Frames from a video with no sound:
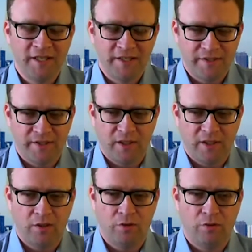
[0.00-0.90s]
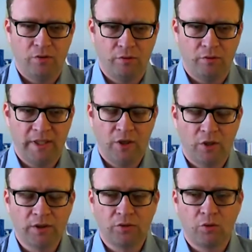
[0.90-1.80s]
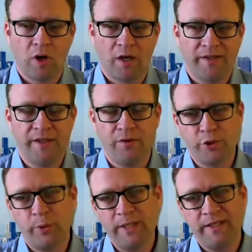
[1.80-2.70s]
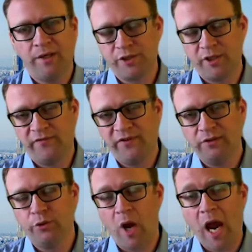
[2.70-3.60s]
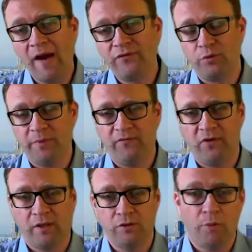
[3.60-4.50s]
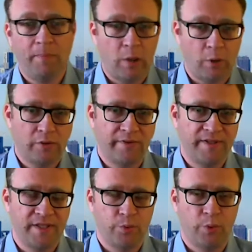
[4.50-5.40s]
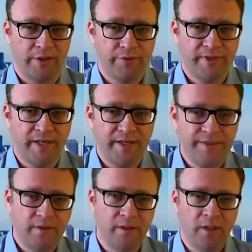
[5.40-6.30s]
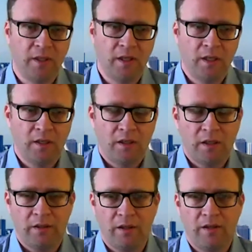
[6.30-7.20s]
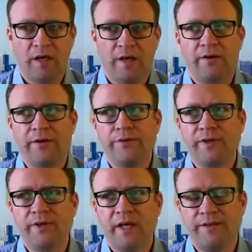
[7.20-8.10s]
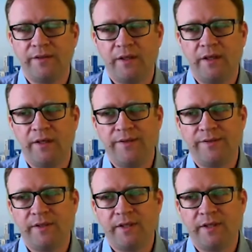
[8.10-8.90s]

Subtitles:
So in order to guarantee those 20 years in field, you have to be very low power. This is one use case. The other use case is